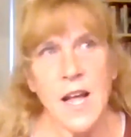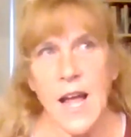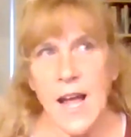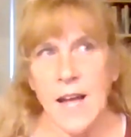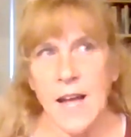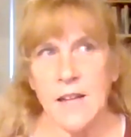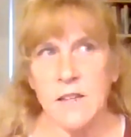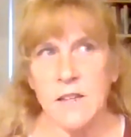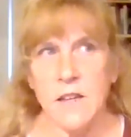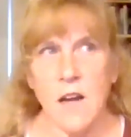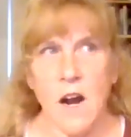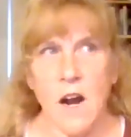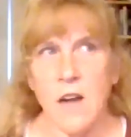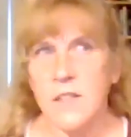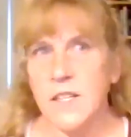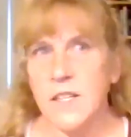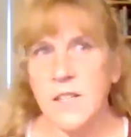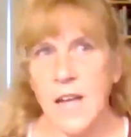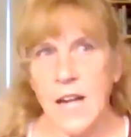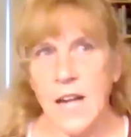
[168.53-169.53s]
and
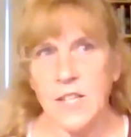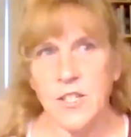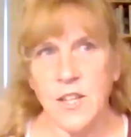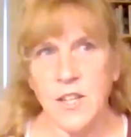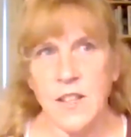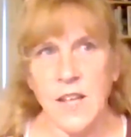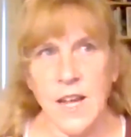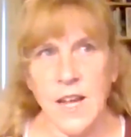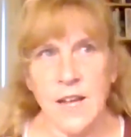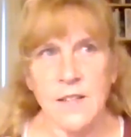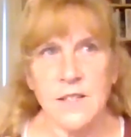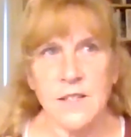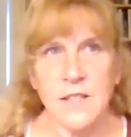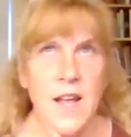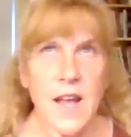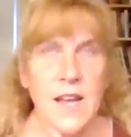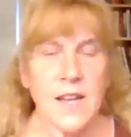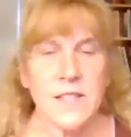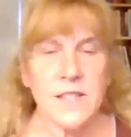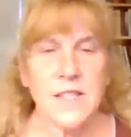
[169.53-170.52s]
aren't attached to things.
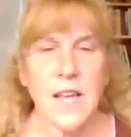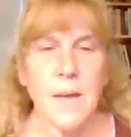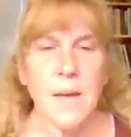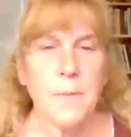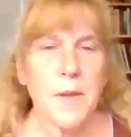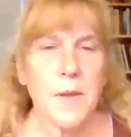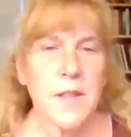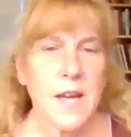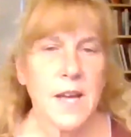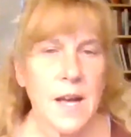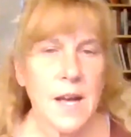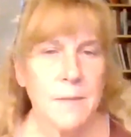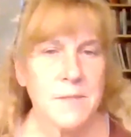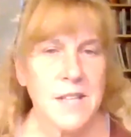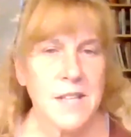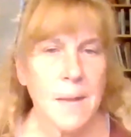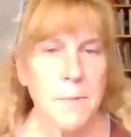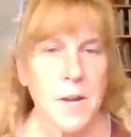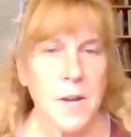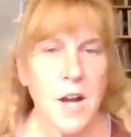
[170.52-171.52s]
An example that
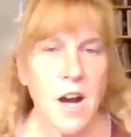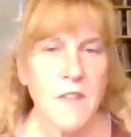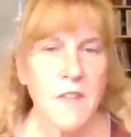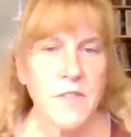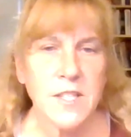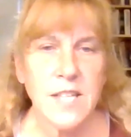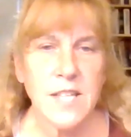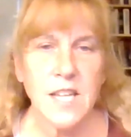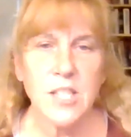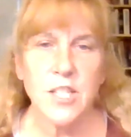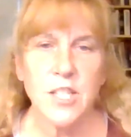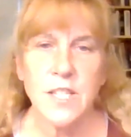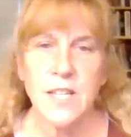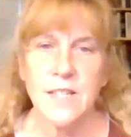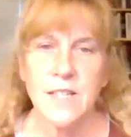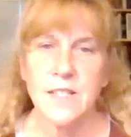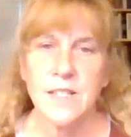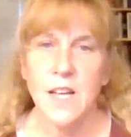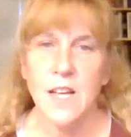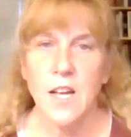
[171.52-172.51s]
comes up in conversation
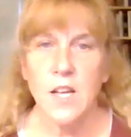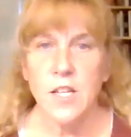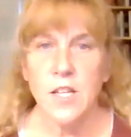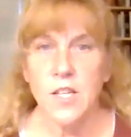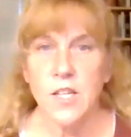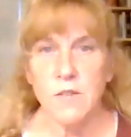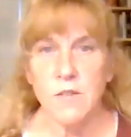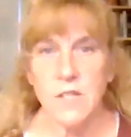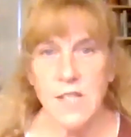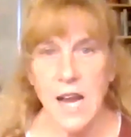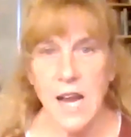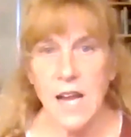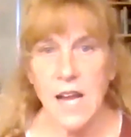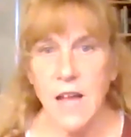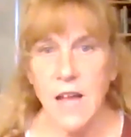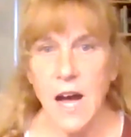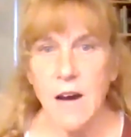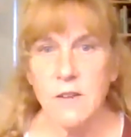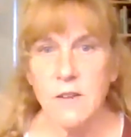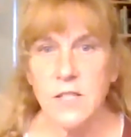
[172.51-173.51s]
is, do you stay
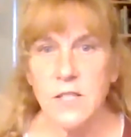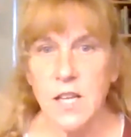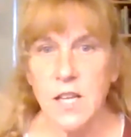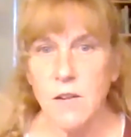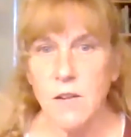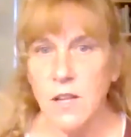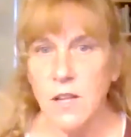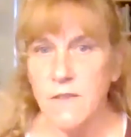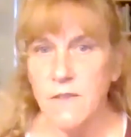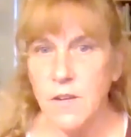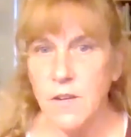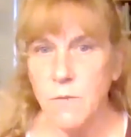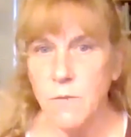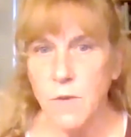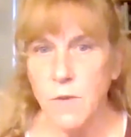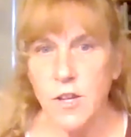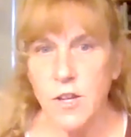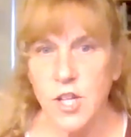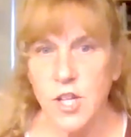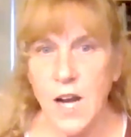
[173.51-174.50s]
in the house that you lived
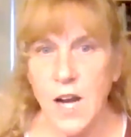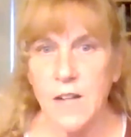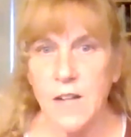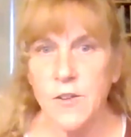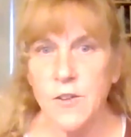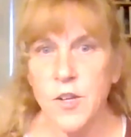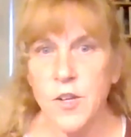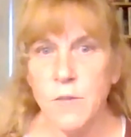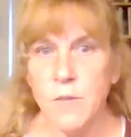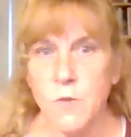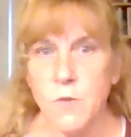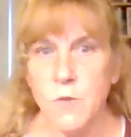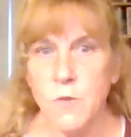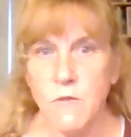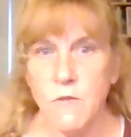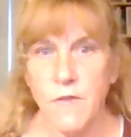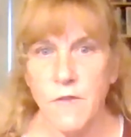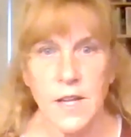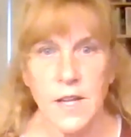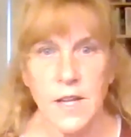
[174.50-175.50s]
with your child or do you move?